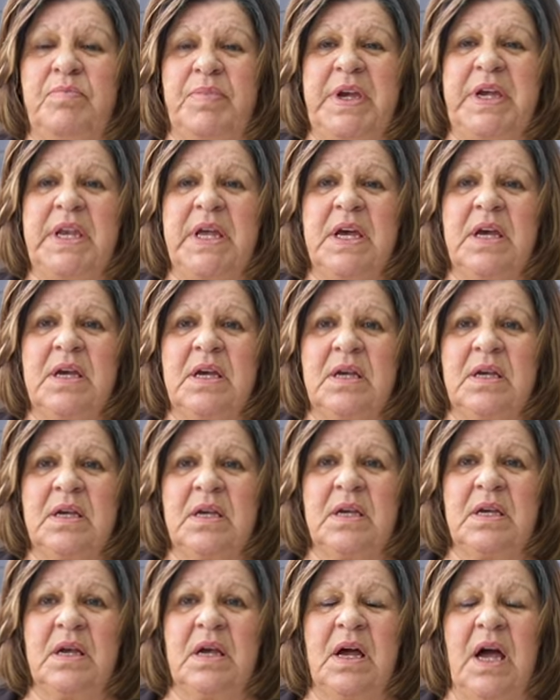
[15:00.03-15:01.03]
Beating.
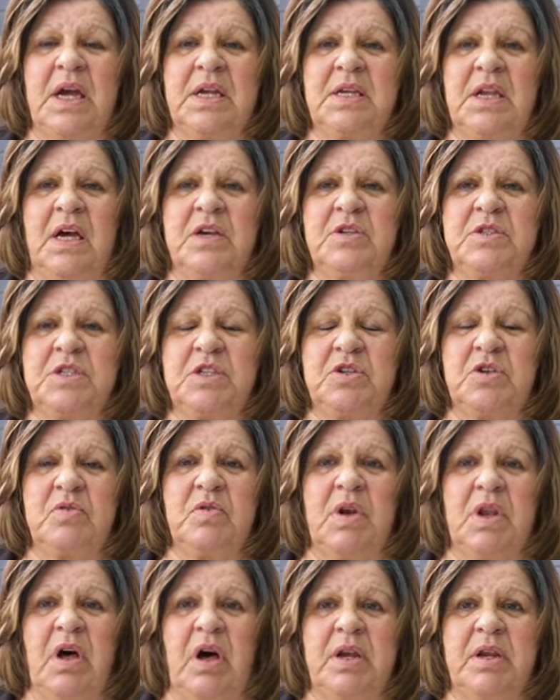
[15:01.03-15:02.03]
I, I used to
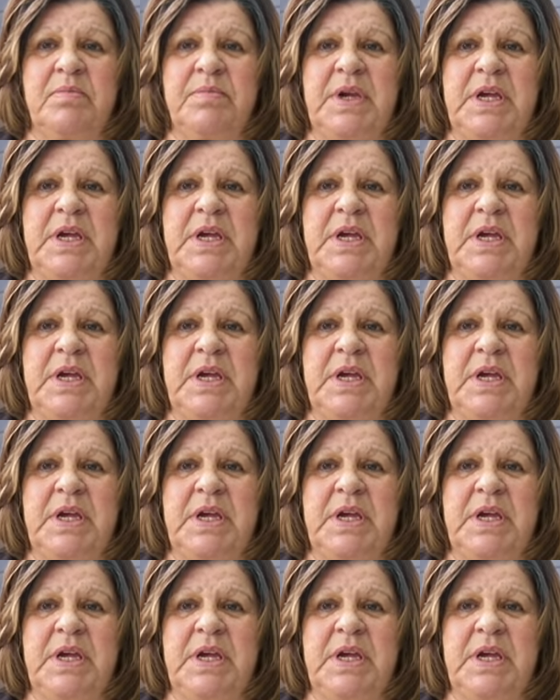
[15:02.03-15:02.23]
do a lot